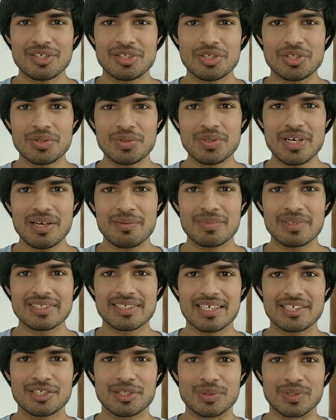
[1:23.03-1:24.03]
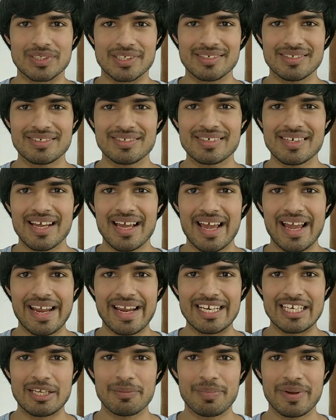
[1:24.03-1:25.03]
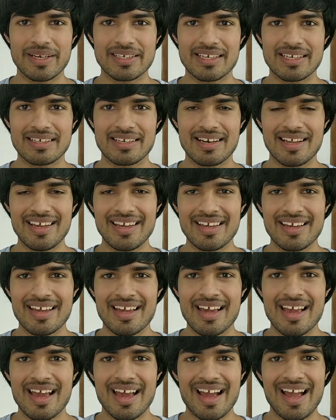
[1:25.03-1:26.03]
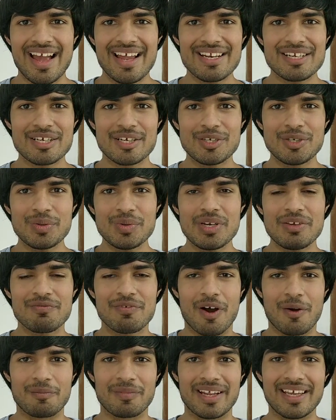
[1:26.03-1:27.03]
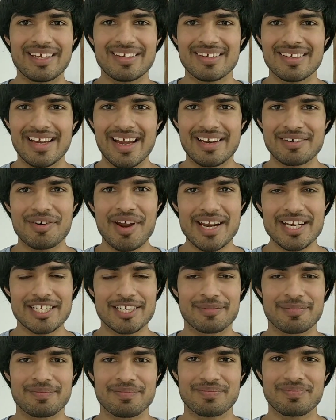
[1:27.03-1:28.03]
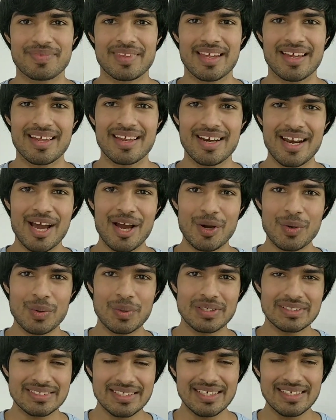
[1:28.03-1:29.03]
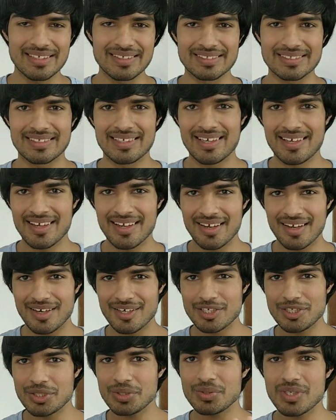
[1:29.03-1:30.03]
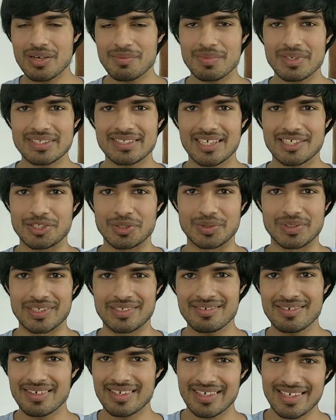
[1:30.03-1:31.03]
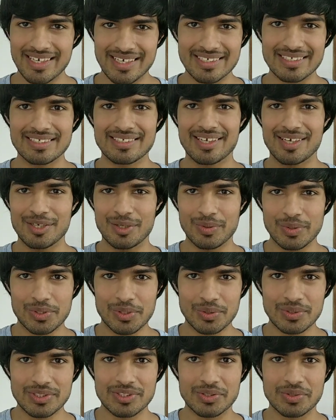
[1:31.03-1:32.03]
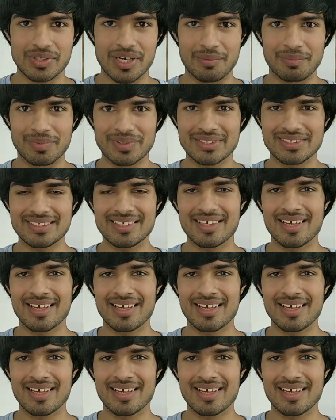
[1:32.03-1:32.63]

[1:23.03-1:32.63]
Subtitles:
Two numbers are chosen independently and uniformly at random. Now, see this. Two numbers are chosen. Yes, you chose two numbers